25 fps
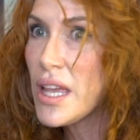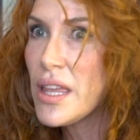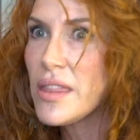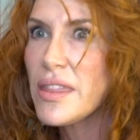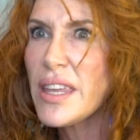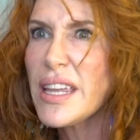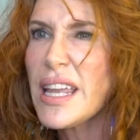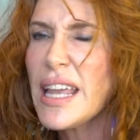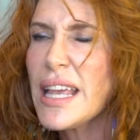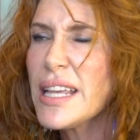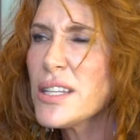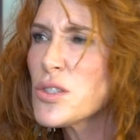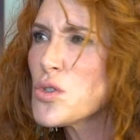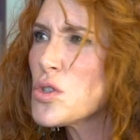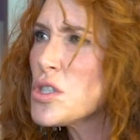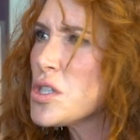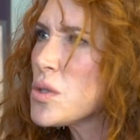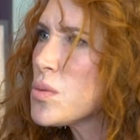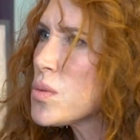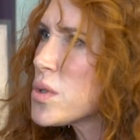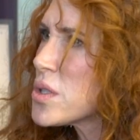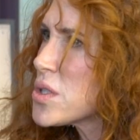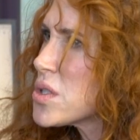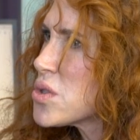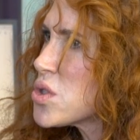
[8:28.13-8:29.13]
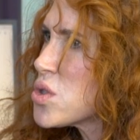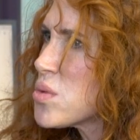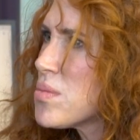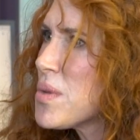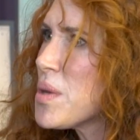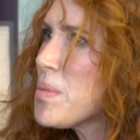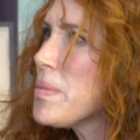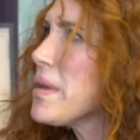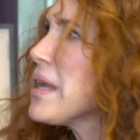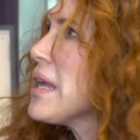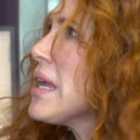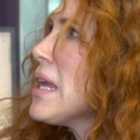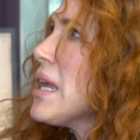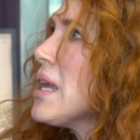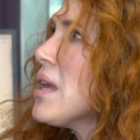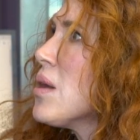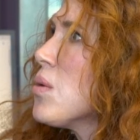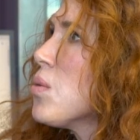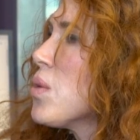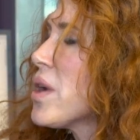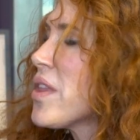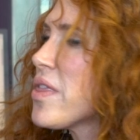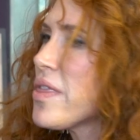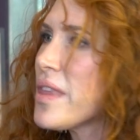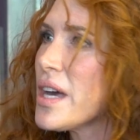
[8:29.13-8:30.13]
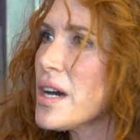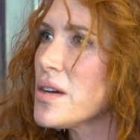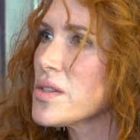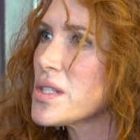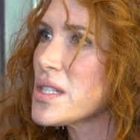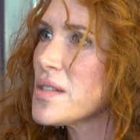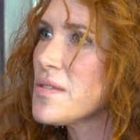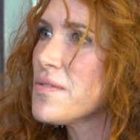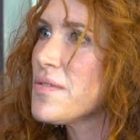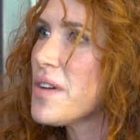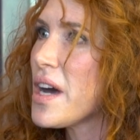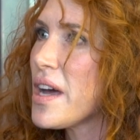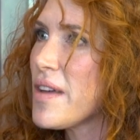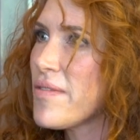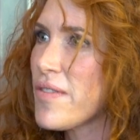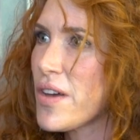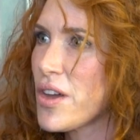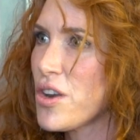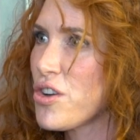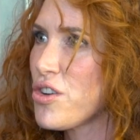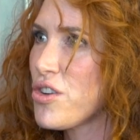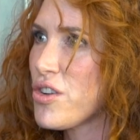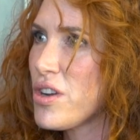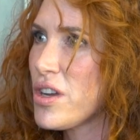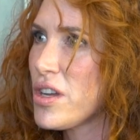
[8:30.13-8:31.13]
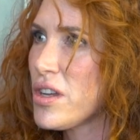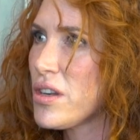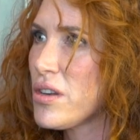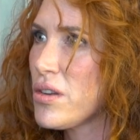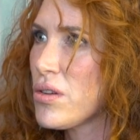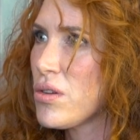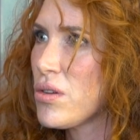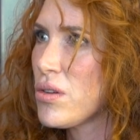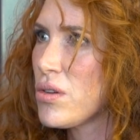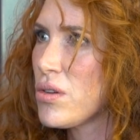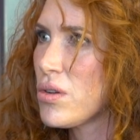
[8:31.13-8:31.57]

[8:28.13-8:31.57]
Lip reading: their estrogen will somewhere be 1,500